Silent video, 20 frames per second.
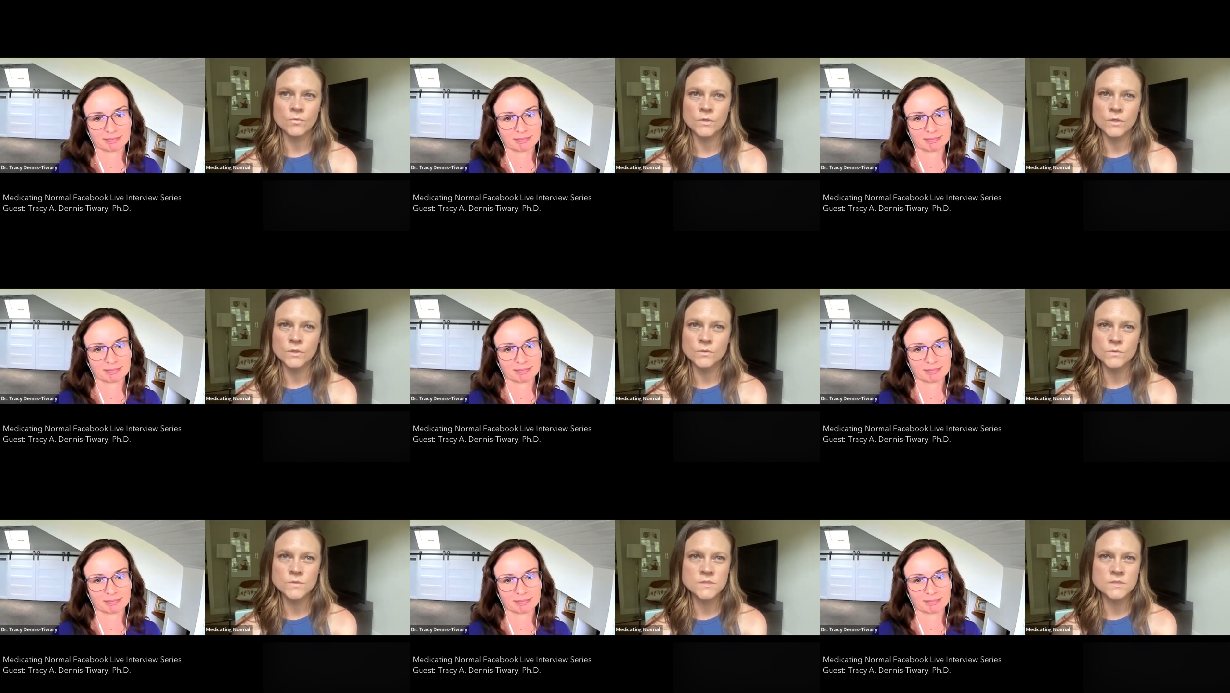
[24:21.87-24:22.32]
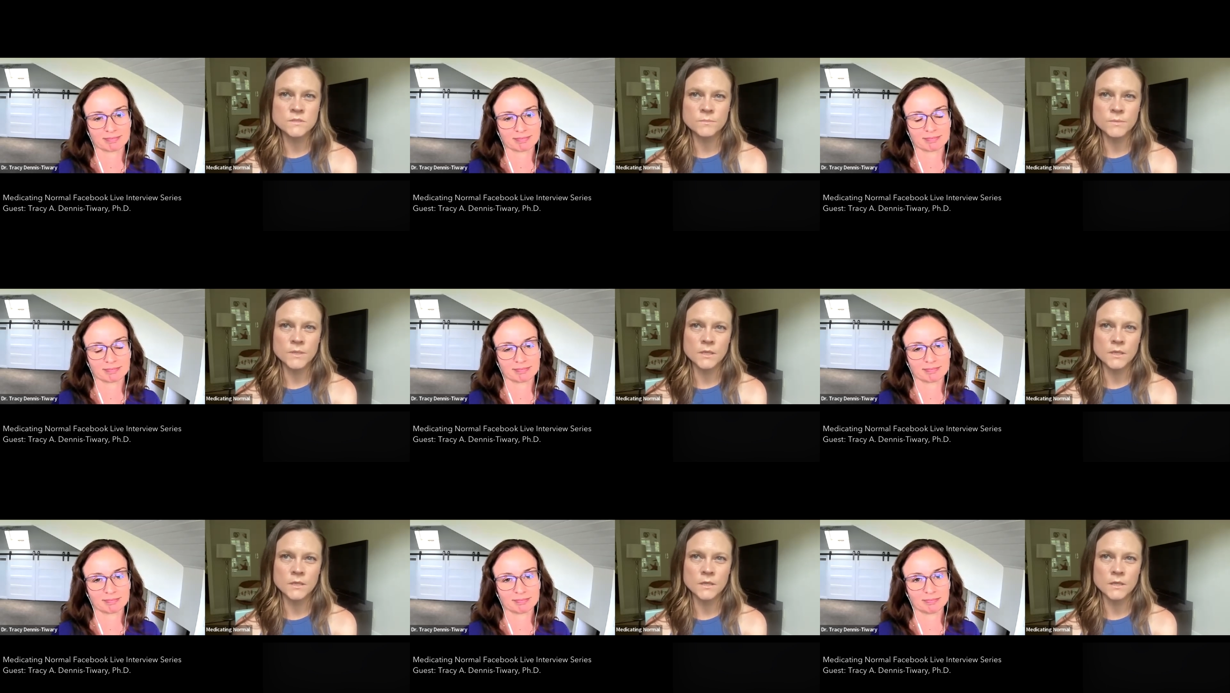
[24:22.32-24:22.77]
Speaker 1: used to
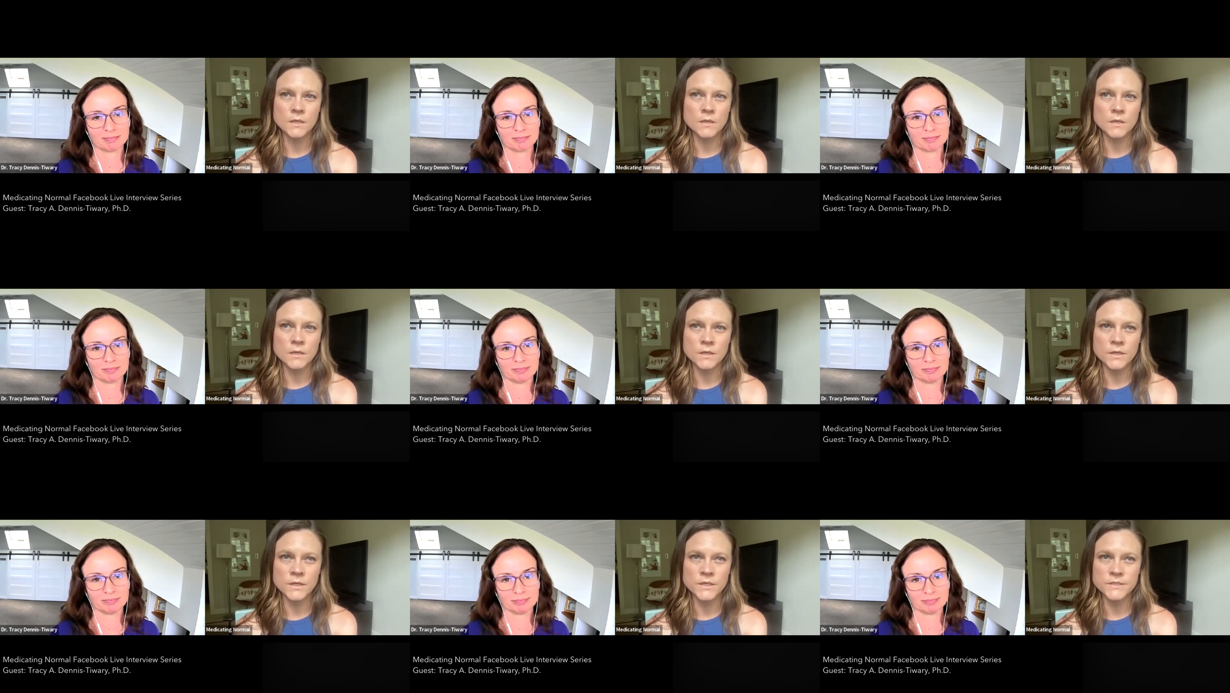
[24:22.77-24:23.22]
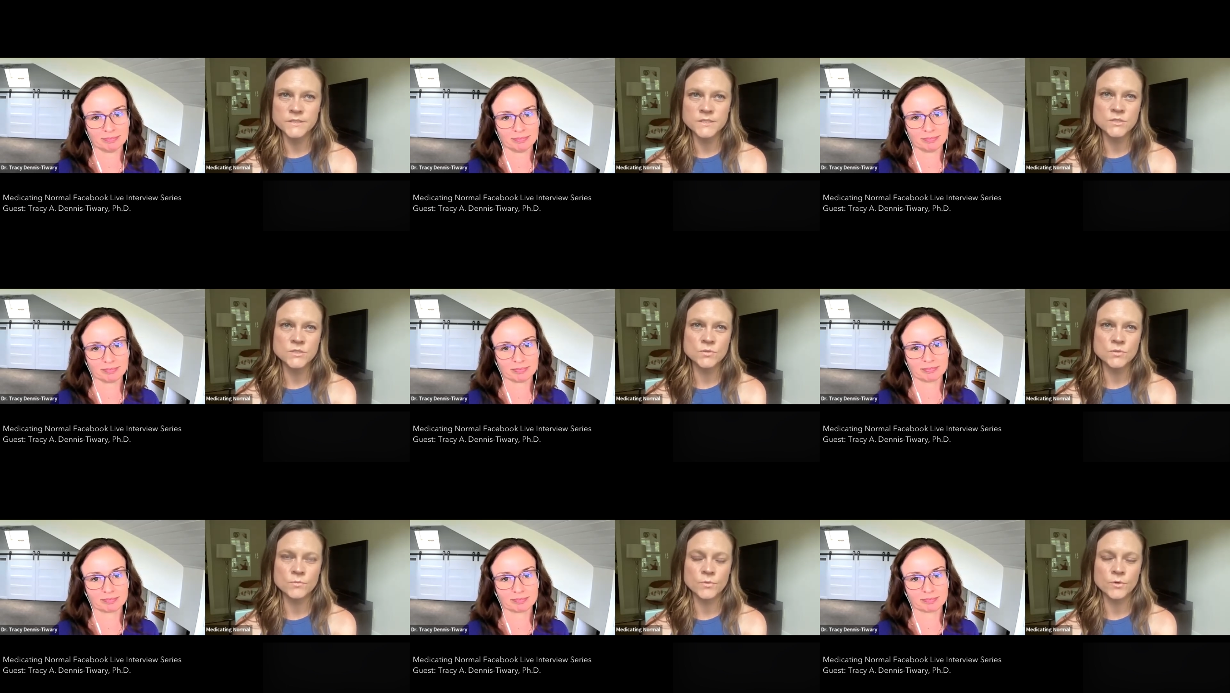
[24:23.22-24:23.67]
be a, a
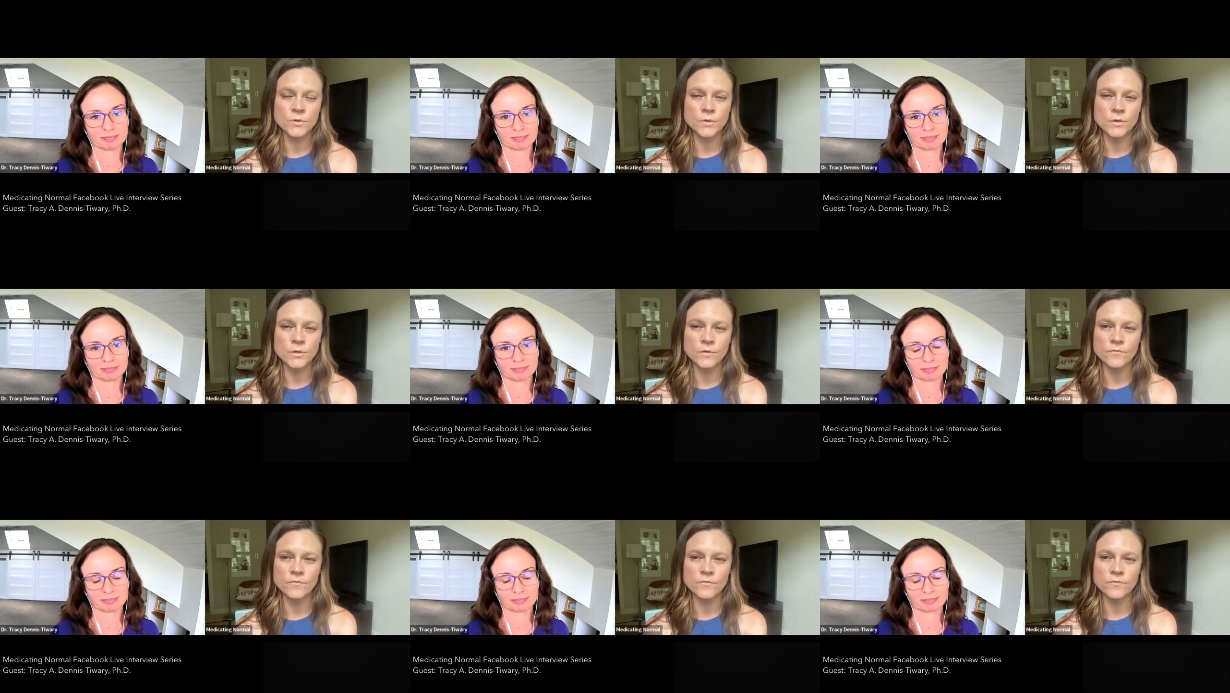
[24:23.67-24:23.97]
consumer